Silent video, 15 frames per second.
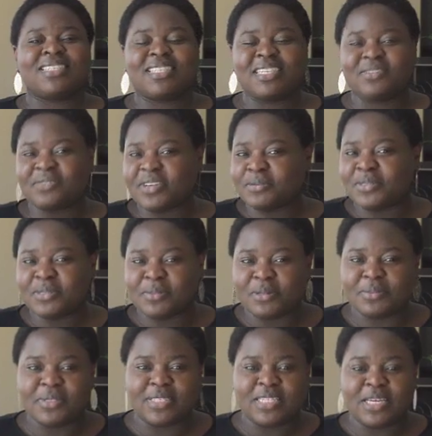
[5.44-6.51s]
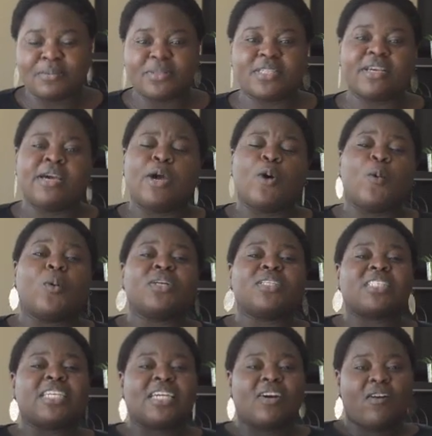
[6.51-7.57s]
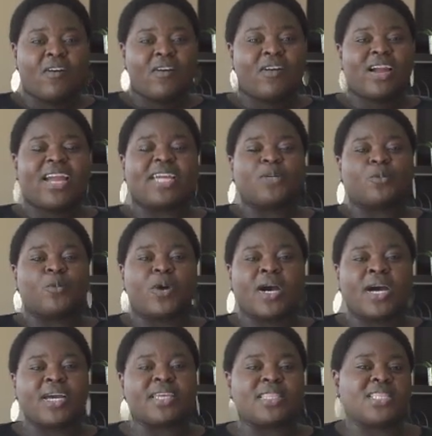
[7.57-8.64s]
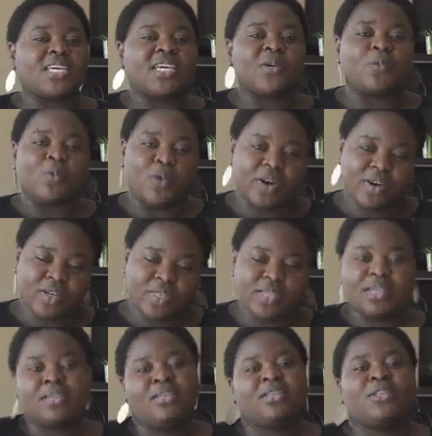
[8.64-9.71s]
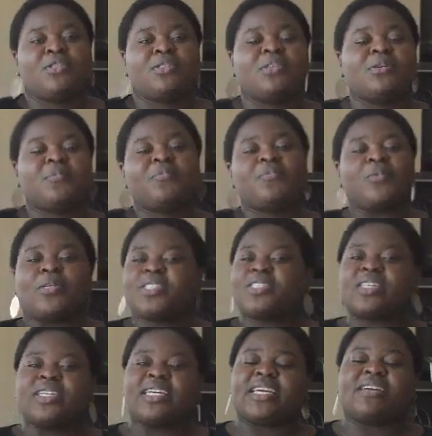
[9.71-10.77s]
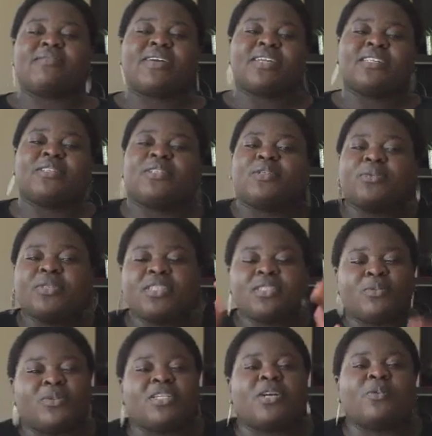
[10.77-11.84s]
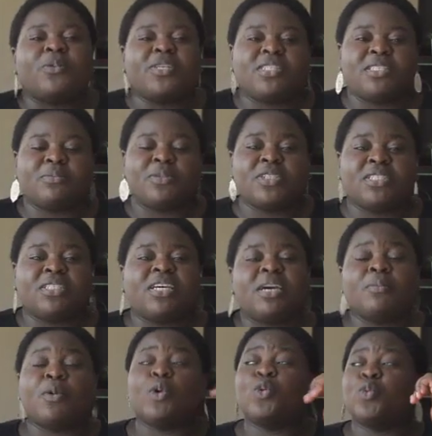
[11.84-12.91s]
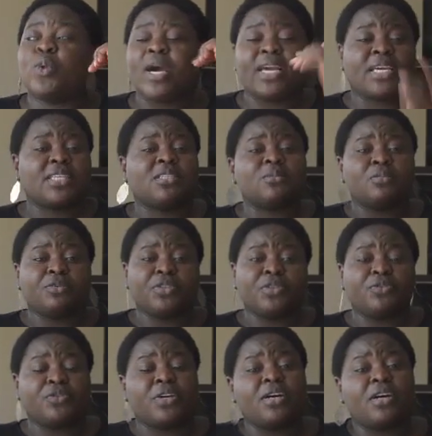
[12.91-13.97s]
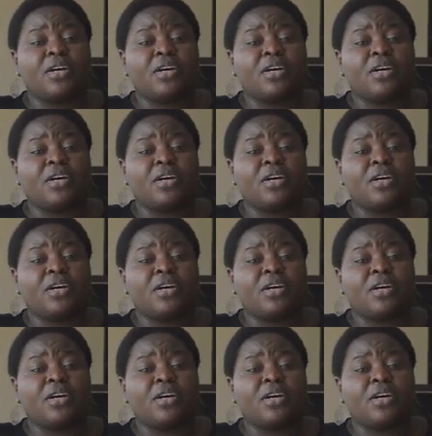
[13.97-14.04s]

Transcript: the Dave Ramsey baby steps, what they are and why they work. So we're just going to get right into it without wasting much time. Oh, I guess a brief